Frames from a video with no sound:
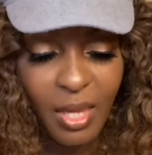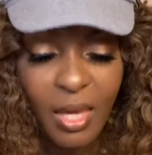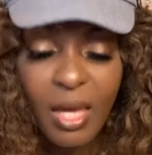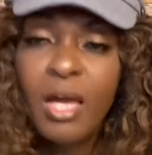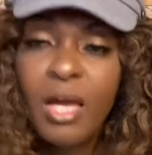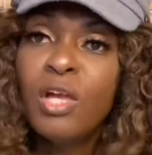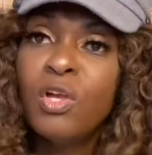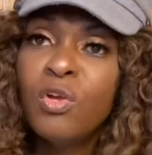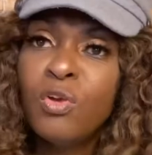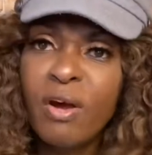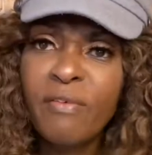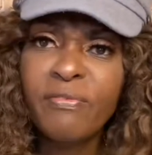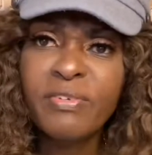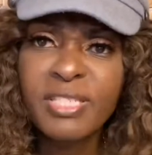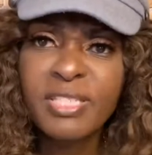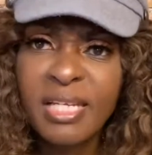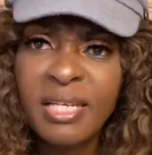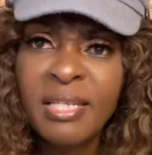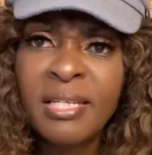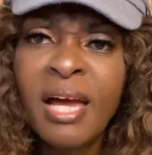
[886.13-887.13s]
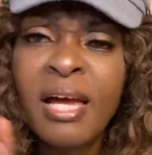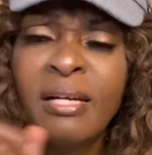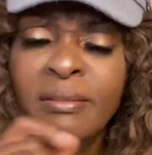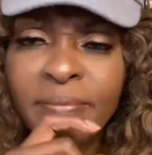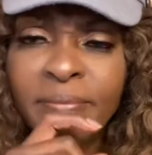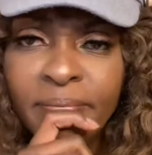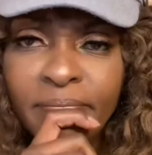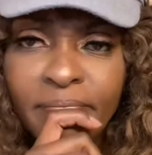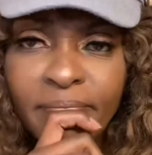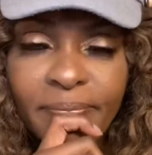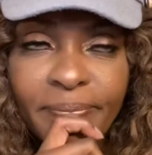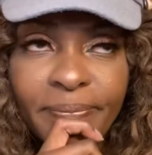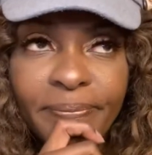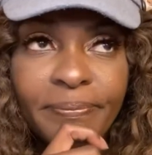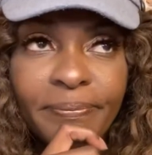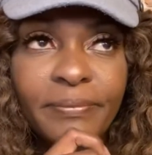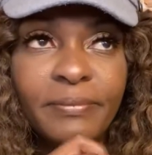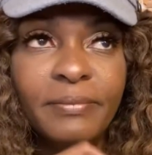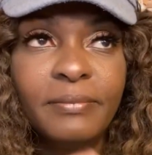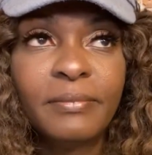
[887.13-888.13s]
You ever seen that?
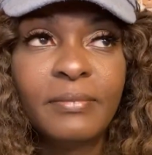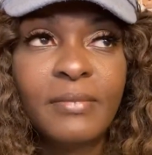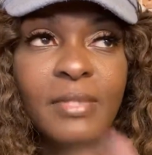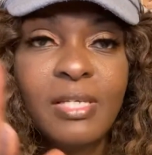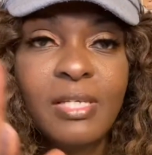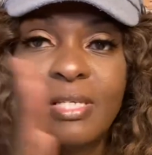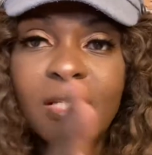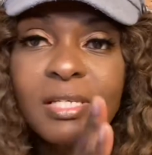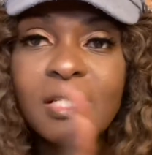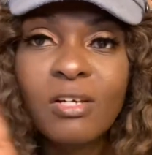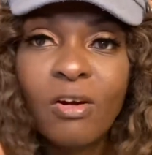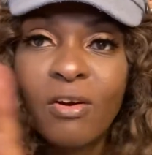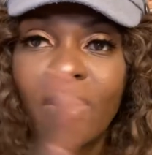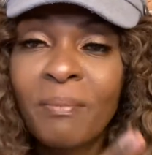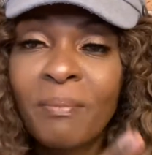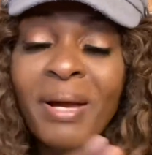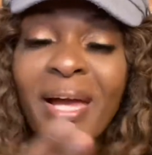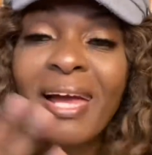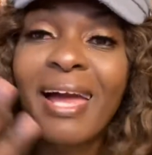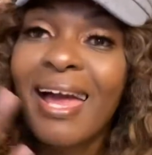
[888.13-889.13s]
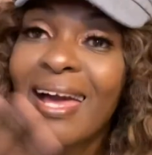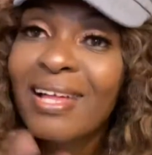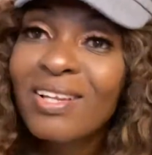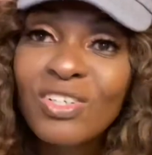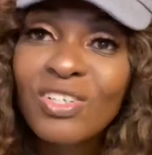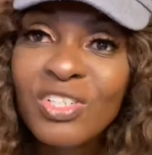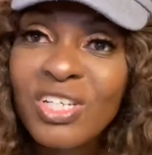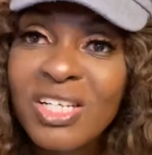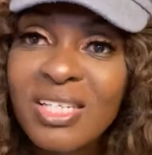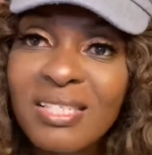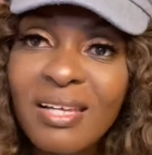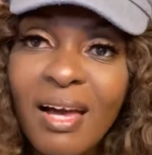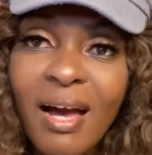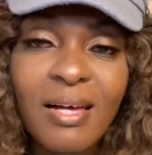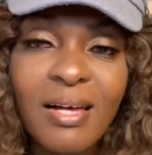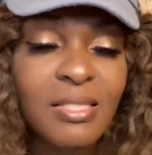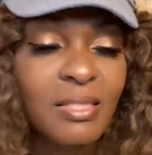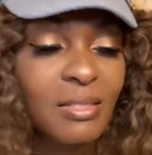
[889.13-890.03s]
Sorry, my allergies, guys.